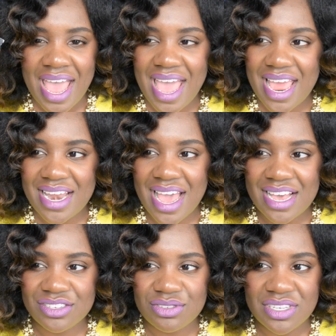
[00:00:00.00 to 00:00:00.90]
and
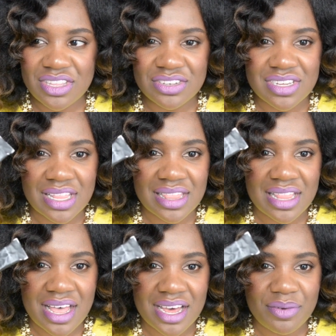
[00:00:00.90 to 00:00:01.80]
as you see, there's a
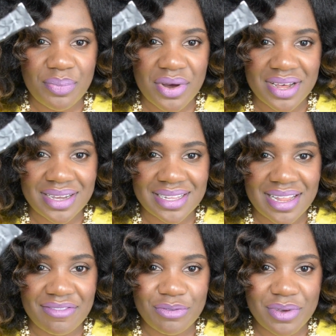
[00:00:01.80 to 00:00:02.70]
lot of product
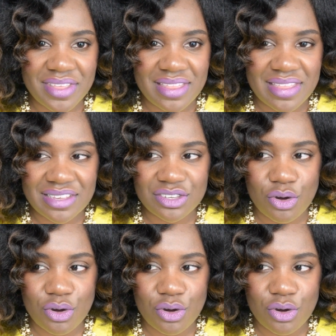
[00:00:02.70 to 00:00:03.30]
left within this,